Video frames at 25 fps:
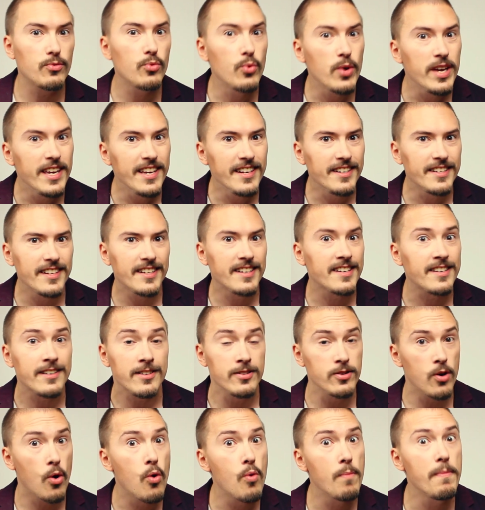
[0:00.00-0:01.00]
we didn't
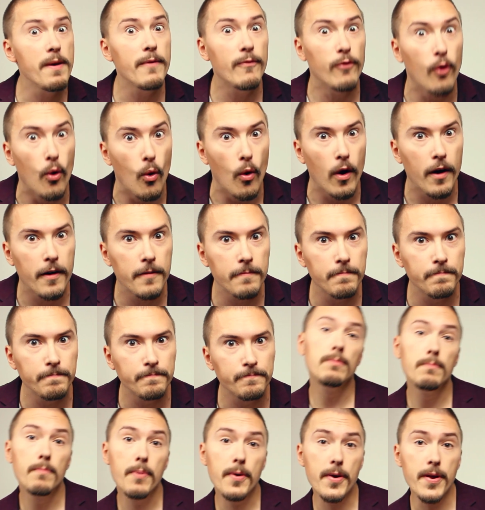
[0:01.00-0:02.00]
know before.
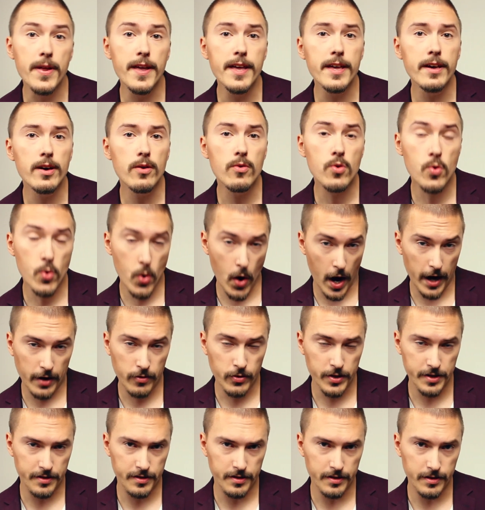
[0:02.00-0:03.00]

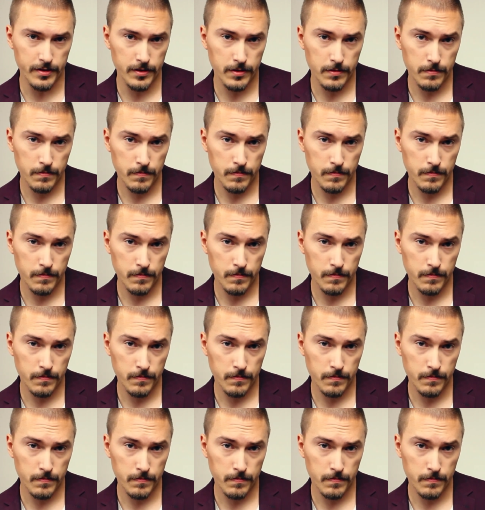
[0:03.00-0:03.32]
Prerequisite.